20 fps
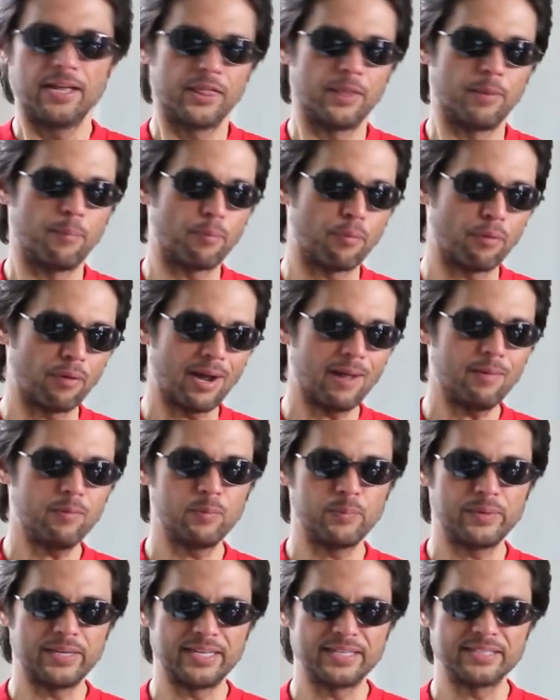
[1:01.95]
The
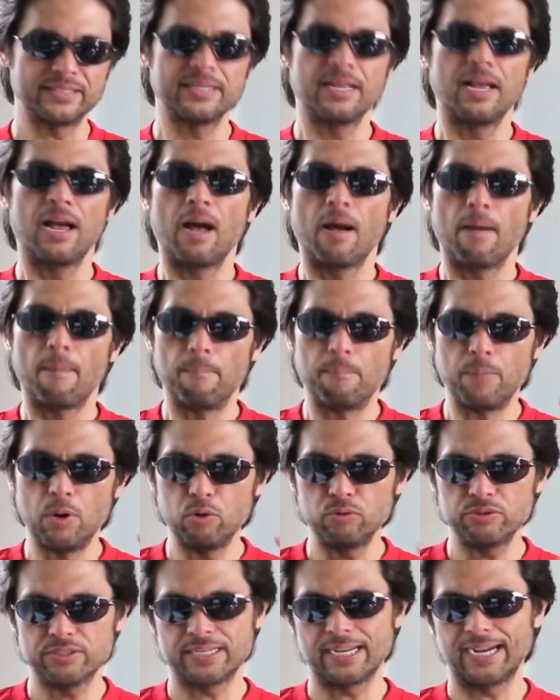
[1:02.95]
problem is
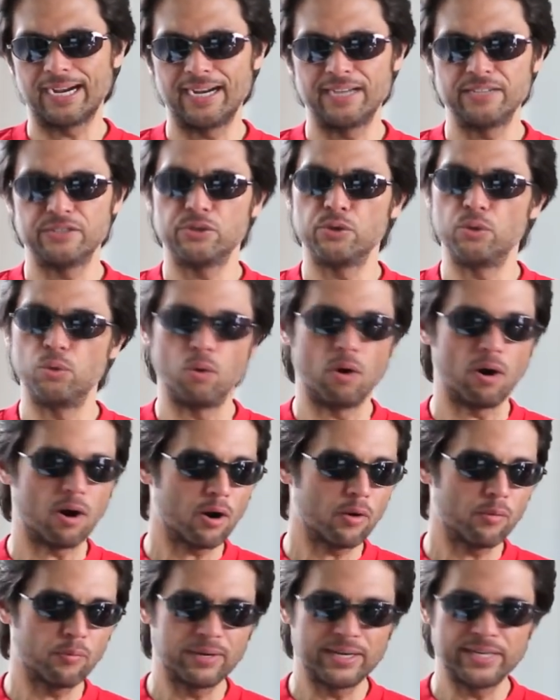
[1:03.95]
most guys who
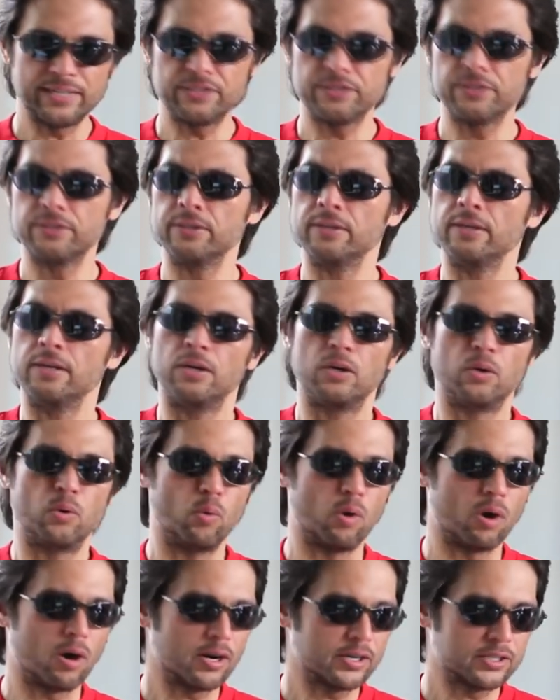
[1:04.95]
are rich,
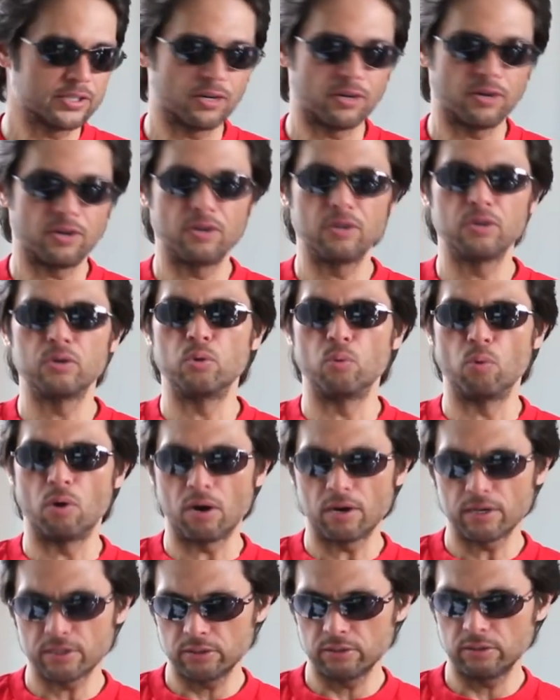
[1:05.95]
who are tall, who
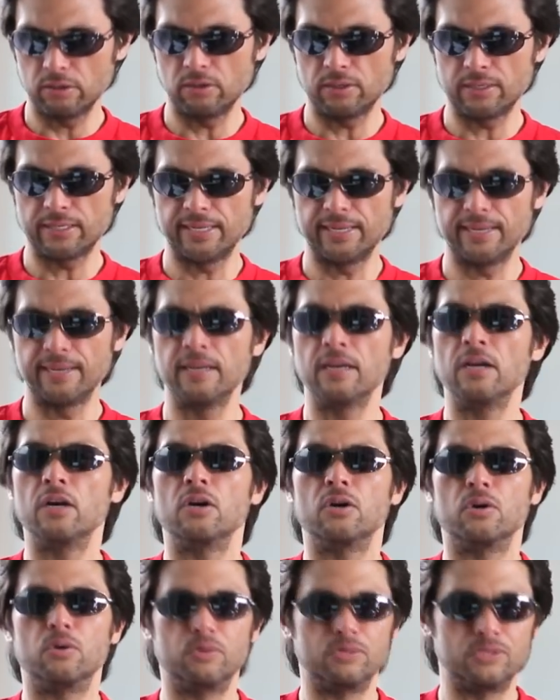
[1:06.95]
are good looking,
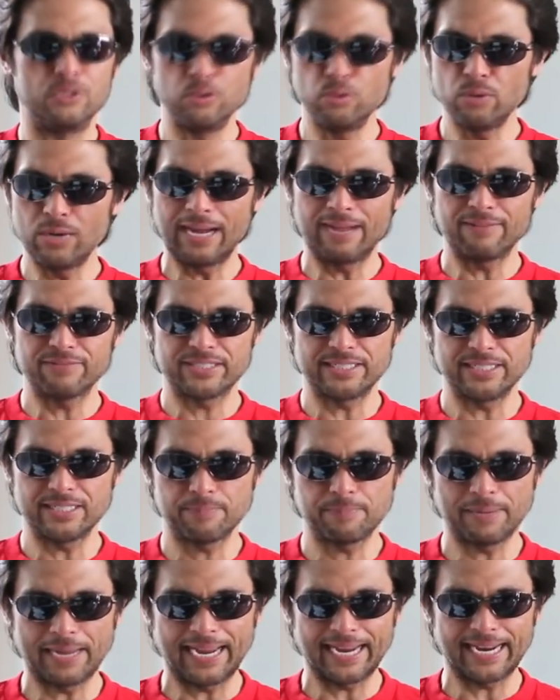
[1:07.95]
who do have
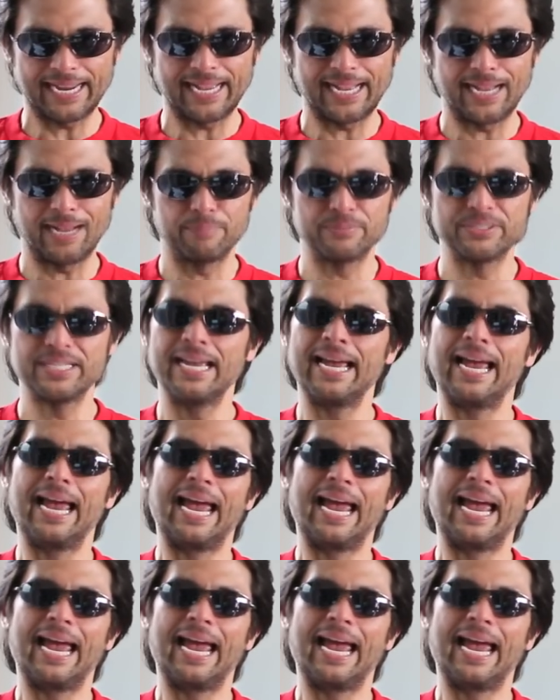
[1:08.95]
six pack abs,